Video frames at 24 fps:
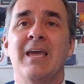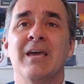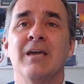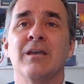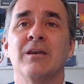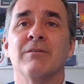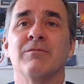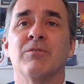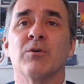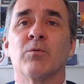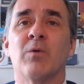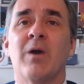
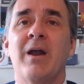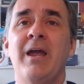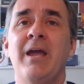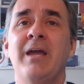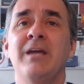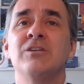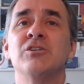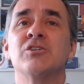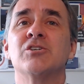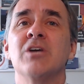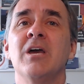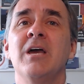end of the
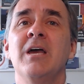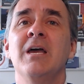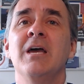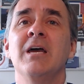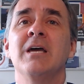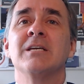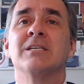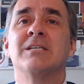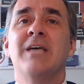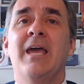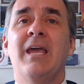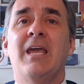range.
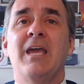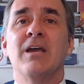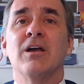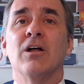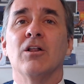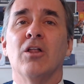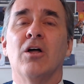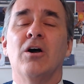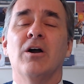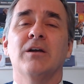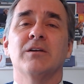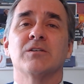Taking a
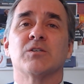look,